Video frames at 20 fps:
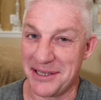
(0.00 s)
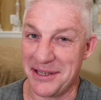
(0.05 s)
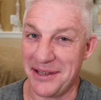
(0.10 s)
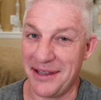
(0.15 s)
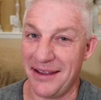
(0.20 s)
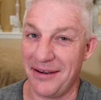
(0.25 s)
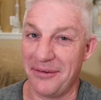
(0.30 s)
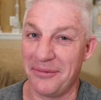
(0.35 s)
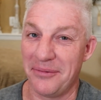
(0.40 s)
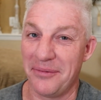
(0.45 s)

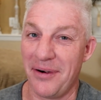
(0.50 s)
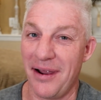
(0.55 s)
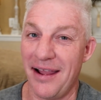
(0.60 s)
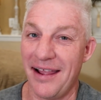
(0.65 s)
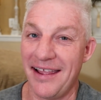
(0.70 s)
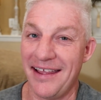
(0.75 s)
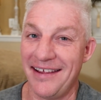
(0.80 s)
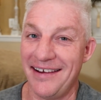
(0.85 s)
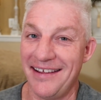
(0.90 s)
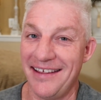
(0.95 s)
the
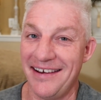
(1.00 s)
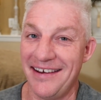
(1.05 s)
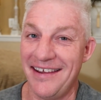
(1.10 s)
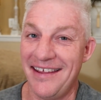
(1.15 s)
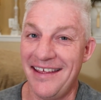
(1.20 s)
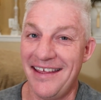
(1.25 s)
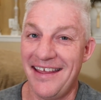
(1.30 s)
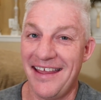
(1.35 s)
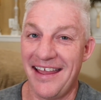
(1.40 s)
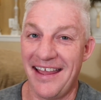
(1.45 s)
Ryan
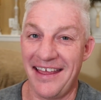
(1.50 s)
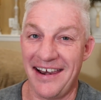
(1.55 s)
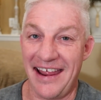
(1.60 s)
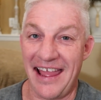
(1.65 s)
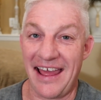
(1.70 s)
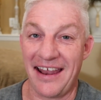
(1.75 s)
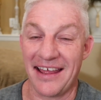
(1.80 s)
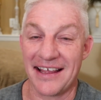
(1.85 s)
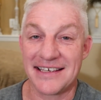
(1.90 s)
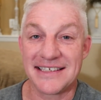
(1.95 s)
and, and
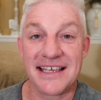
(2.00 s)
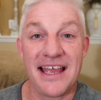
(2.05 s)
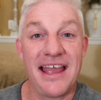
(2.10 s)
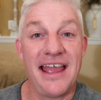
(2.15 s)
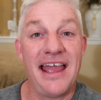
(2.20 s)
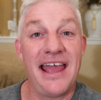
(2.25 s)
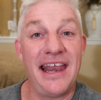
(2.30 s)
Alex.